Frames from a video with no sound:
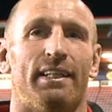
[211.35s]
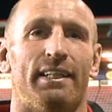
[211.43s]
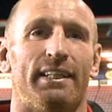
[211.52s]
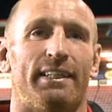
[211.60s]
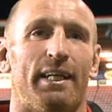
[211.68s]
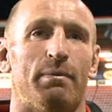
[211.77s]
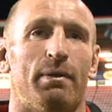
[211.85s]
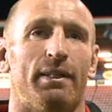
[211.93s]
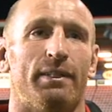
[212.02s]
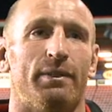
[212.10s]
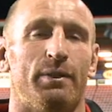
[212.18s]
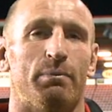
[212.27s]
at the league table
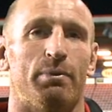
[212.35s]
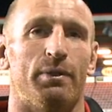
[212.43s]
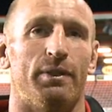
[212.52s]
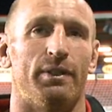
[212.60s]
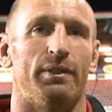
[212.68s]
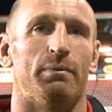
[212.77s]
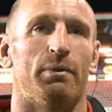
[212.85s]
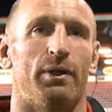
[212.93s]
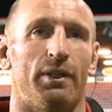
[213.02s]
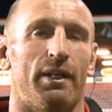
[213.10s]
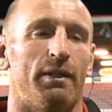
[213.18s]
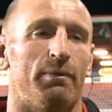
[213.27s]
and you, you're putting in your
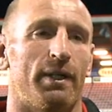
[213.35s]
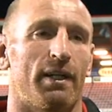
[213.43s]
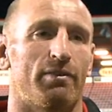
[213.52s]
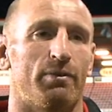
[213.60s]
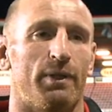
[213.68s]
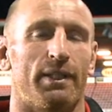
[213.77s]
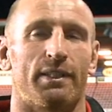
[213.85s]
body on line week after week